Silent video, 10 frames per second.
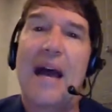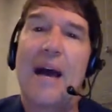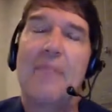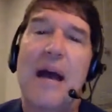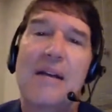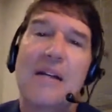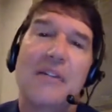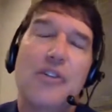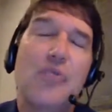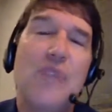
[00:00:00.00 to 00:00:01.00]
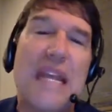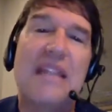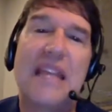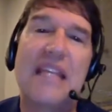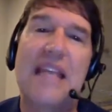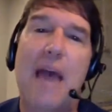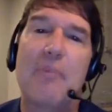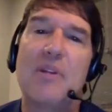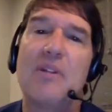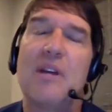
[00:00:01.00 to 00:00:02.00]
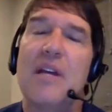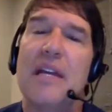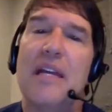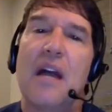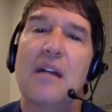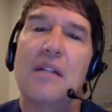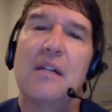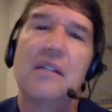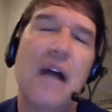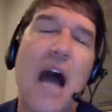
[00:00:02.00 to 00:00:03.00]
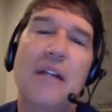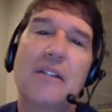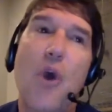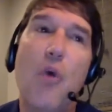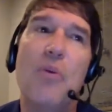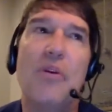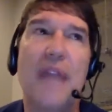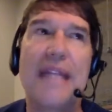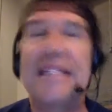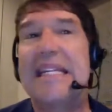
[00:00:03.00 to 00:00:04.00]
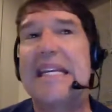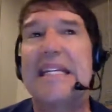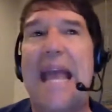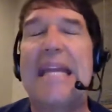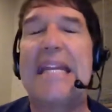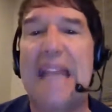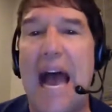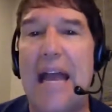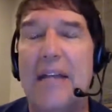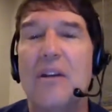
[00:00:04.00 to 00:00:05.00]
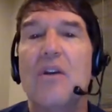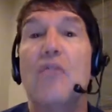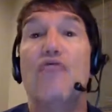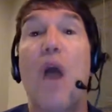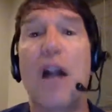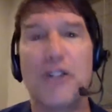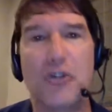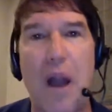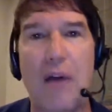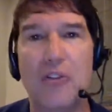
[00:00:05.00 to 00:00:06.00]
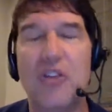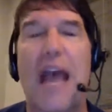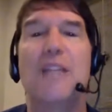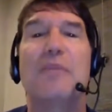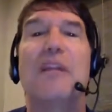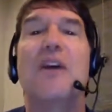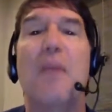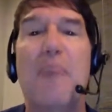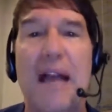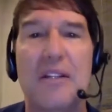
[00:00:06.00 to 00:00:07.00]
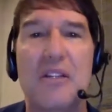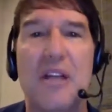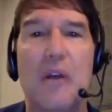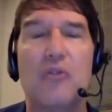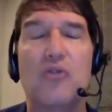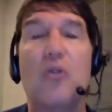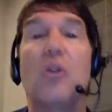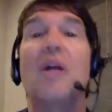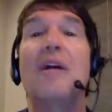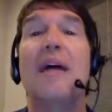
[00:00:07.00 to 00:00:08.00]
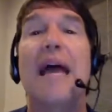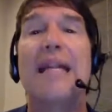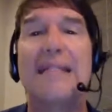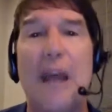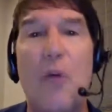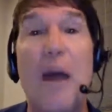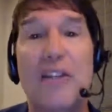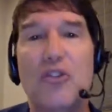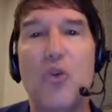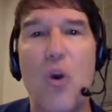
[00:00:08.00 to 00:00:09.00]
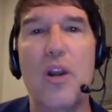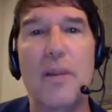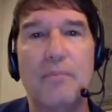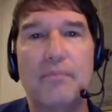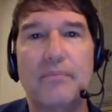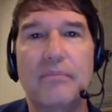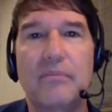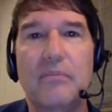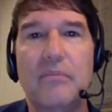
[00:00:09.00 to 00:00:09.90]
And um, two neat things happened. In uh, October 1989, Ron Strauss asked me to come back to the dental school and tell my story.